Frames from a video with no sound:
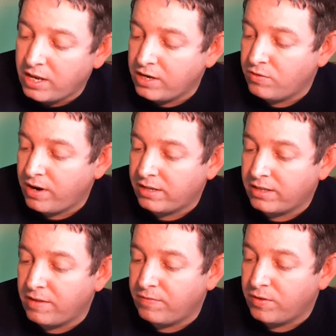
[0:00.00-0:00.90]
Daniel
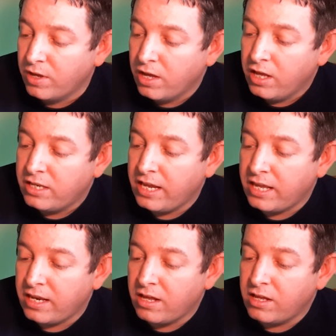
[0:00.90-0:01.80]
Radcliffe
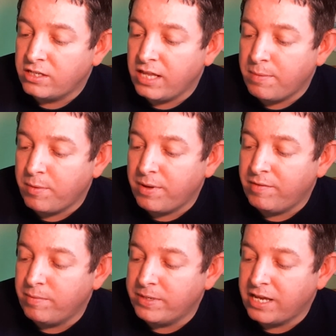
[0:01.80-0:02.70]
taking a step away
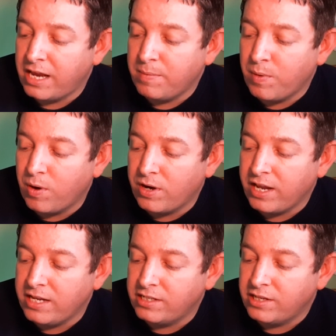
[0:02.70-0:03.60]
from his Harry Potter
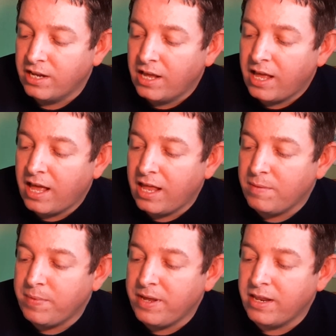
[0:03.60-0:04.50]
days
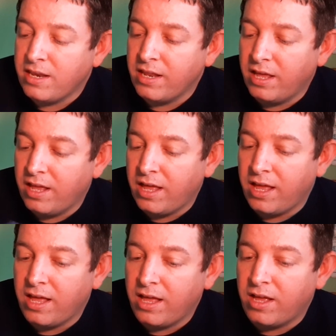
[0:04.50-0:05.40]
and being
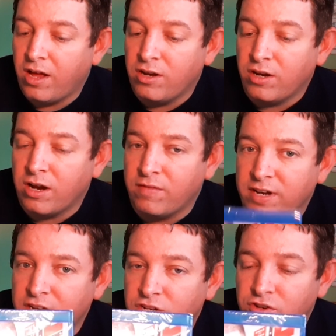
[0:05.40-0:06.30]
an undercover
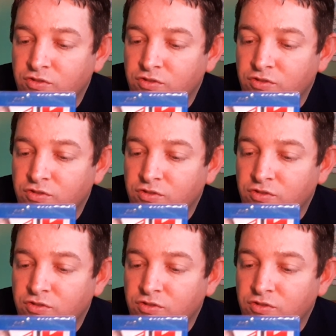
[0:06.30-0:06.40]
agent